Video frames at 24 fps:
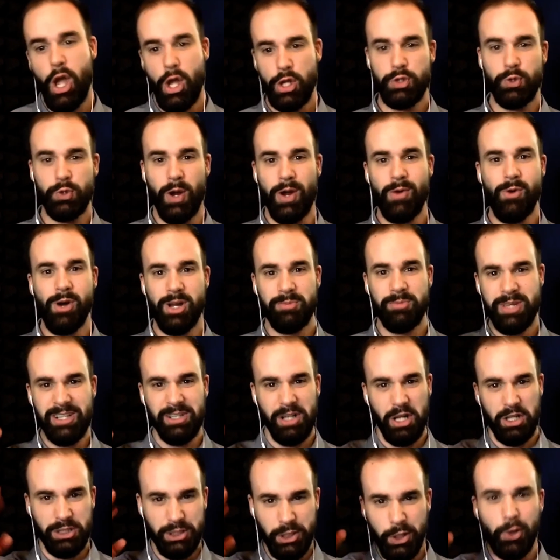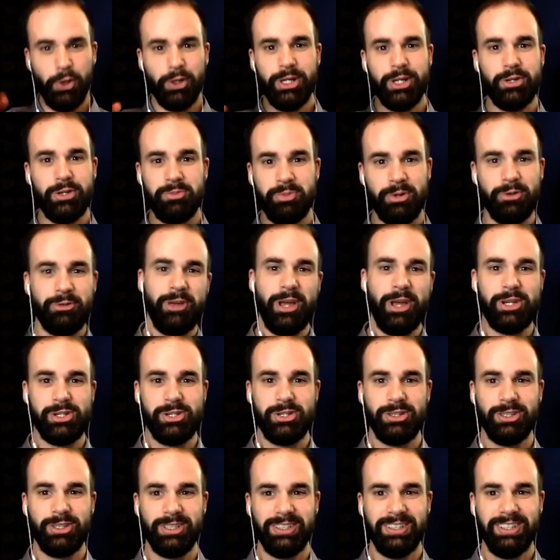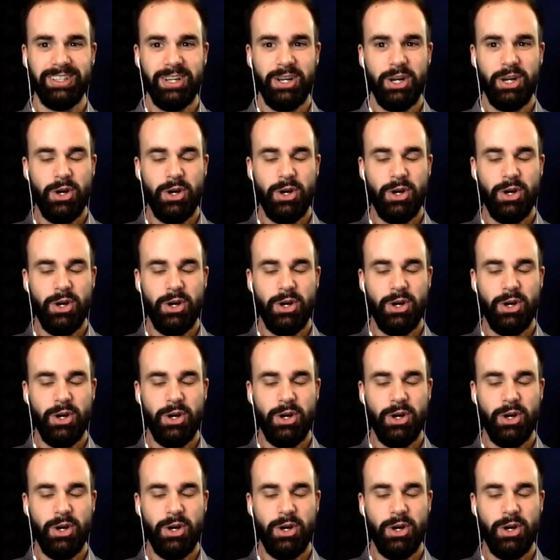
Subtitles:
do I want to be a lawyer professional,